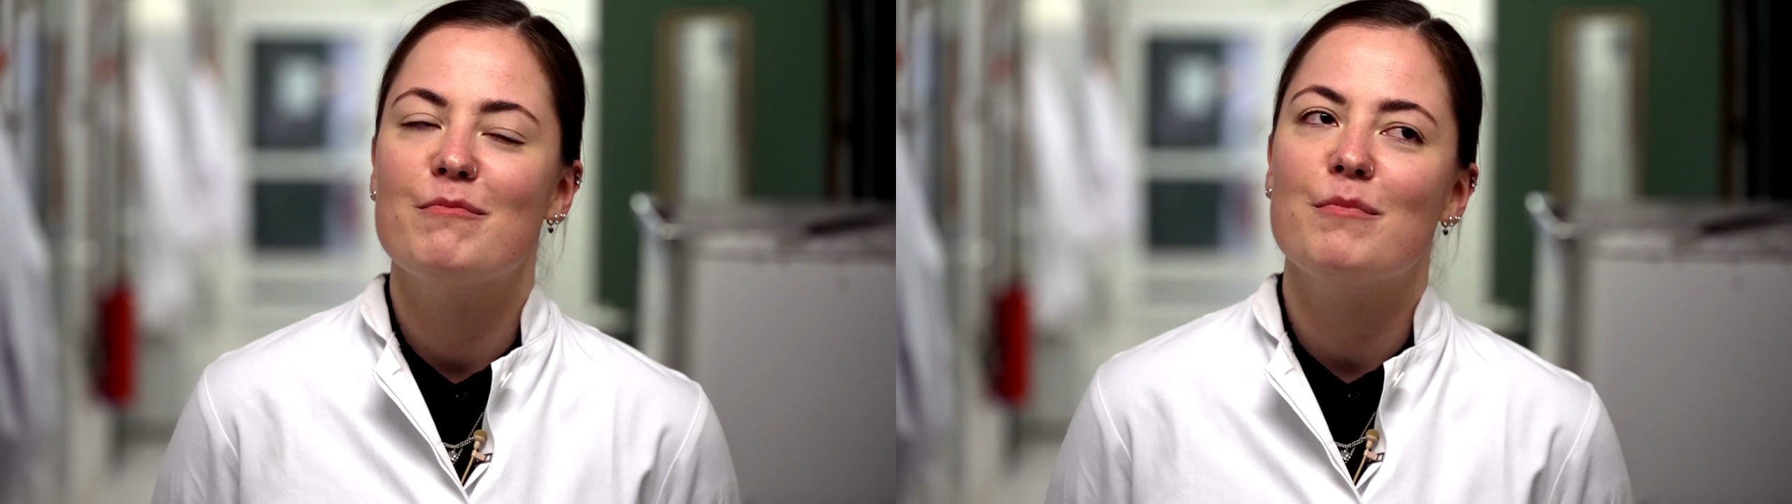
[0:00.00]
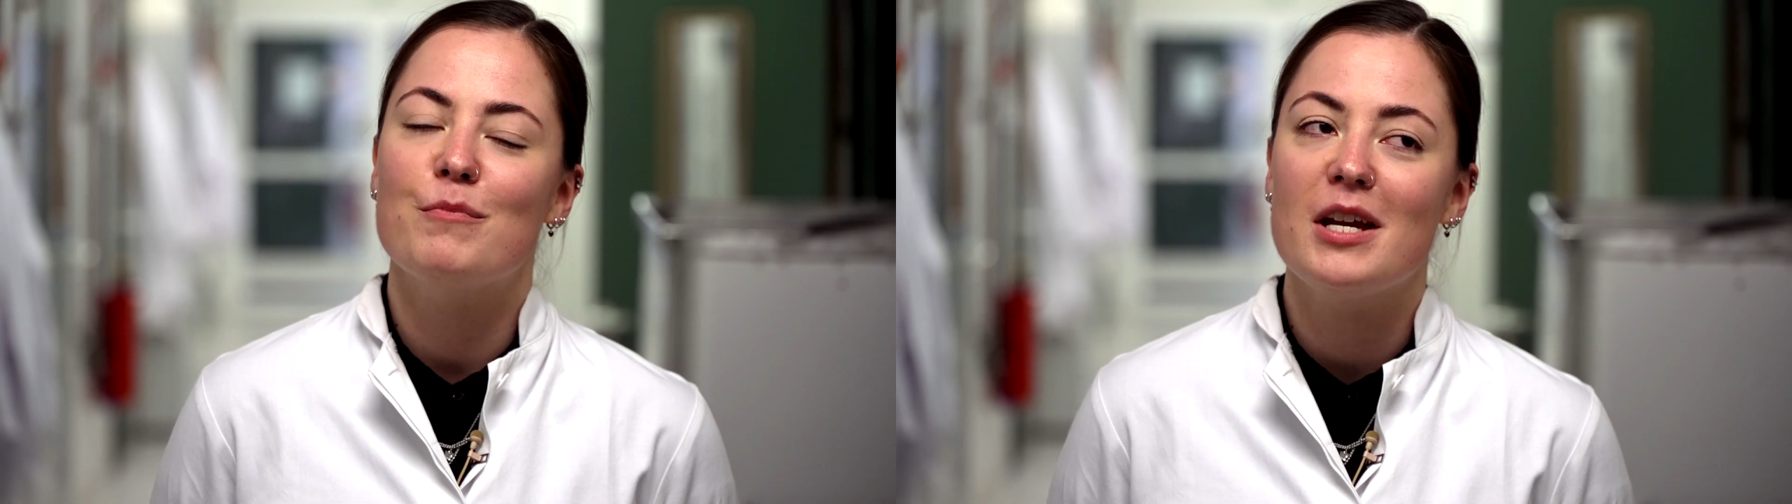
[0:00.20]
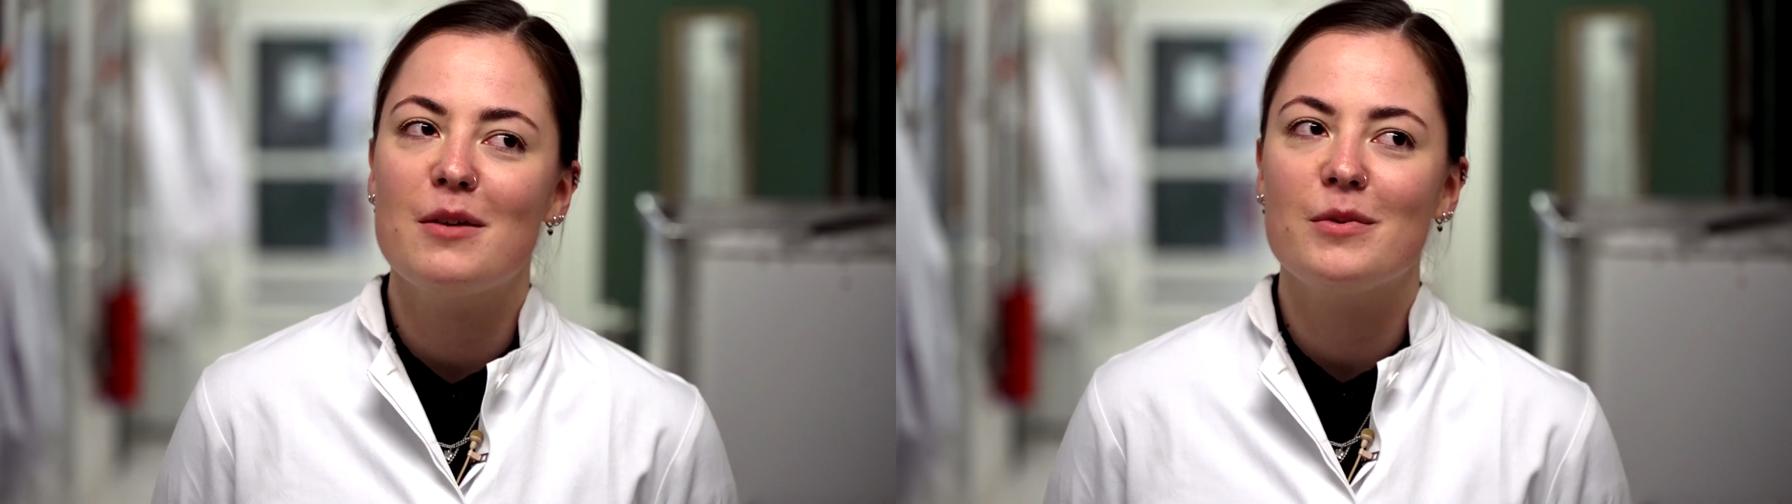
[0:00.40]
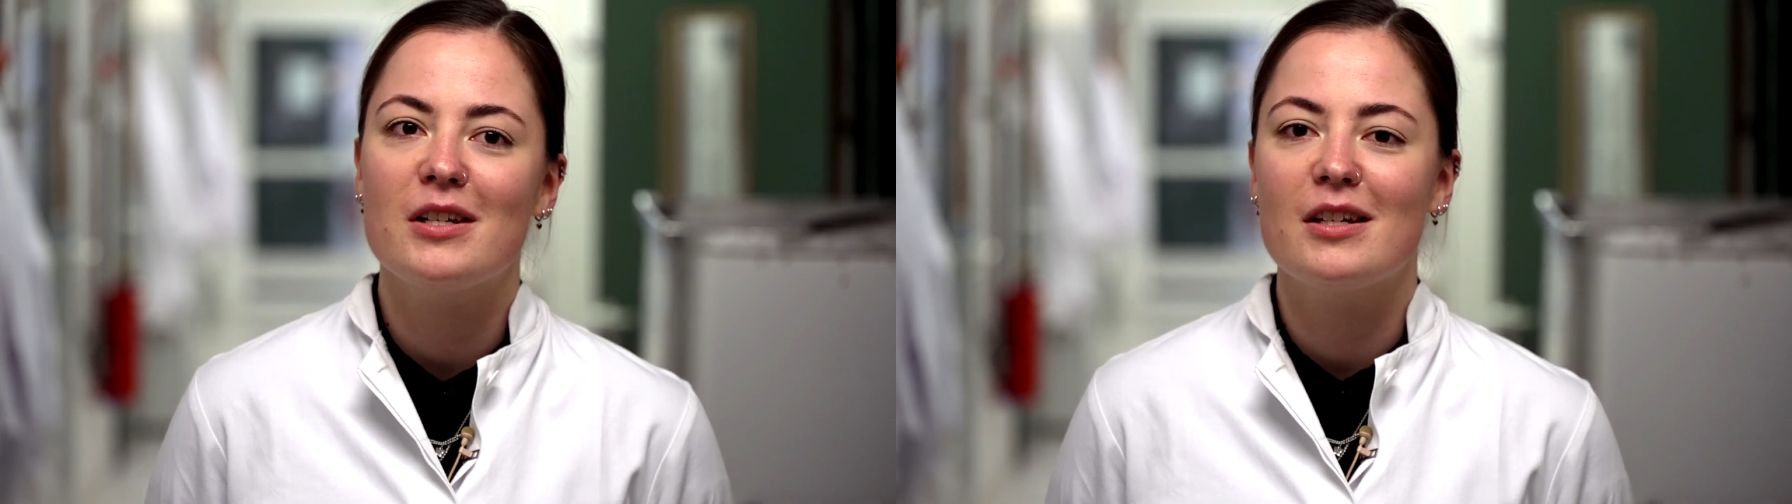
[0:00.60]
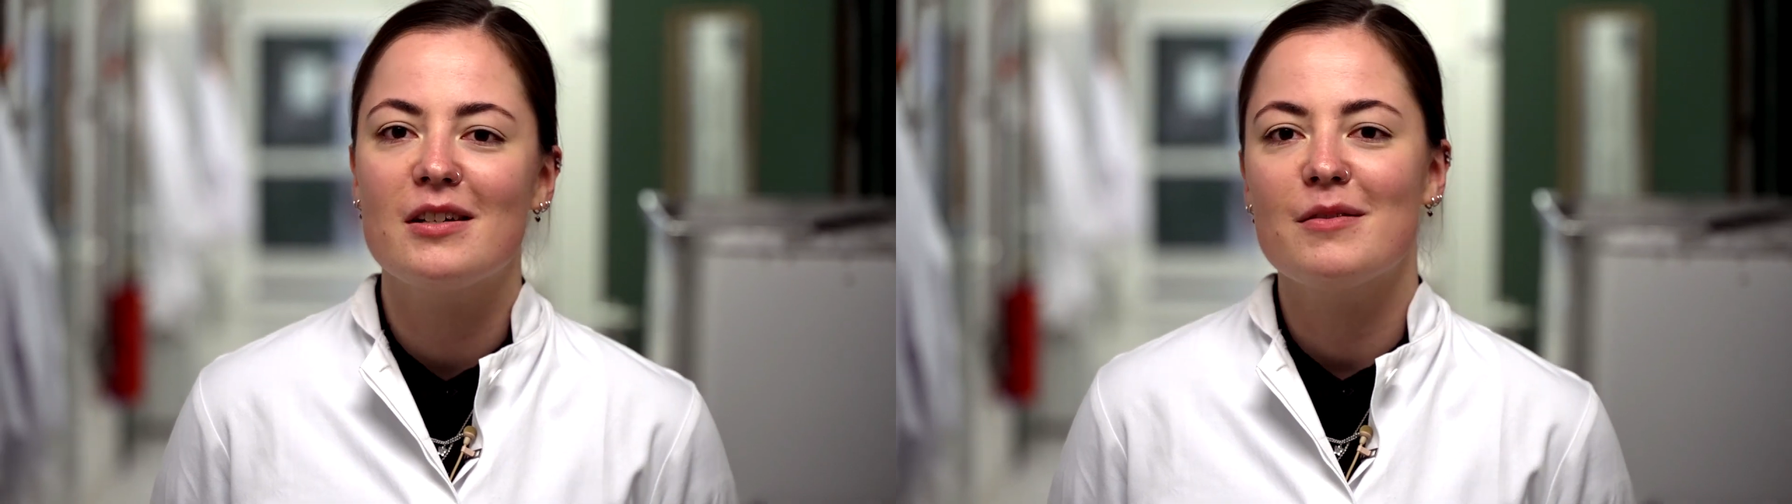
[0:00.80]

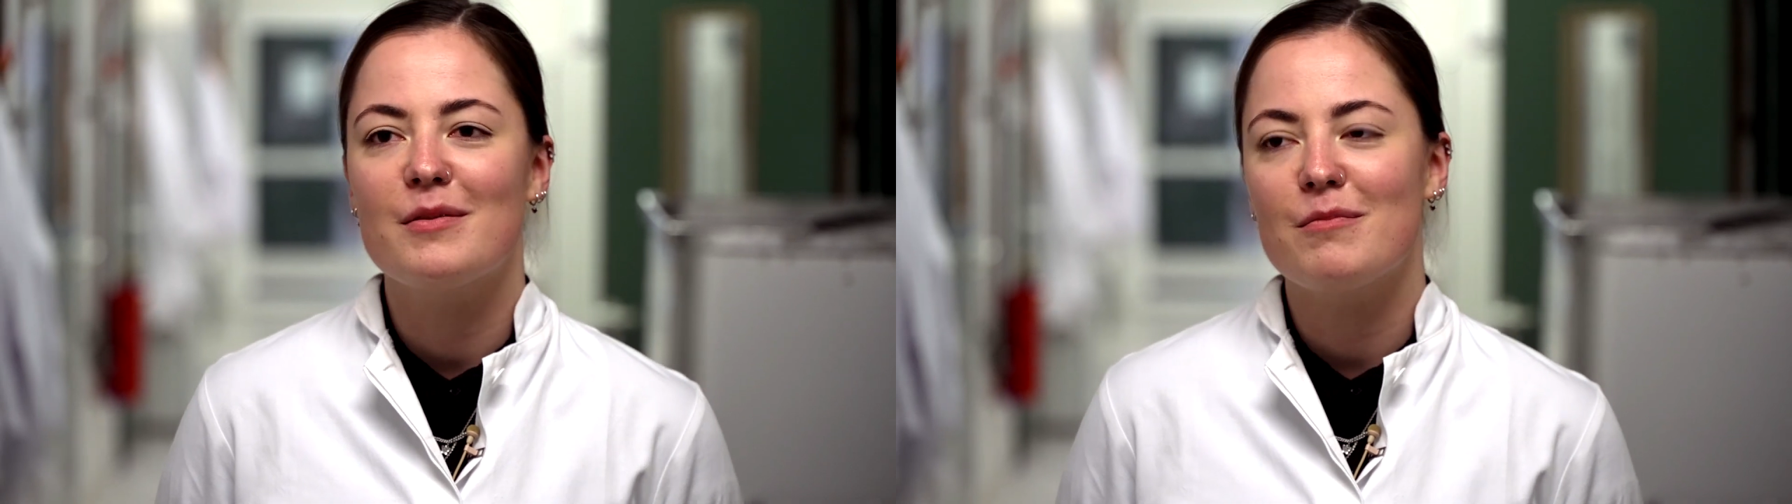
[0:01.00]
maybe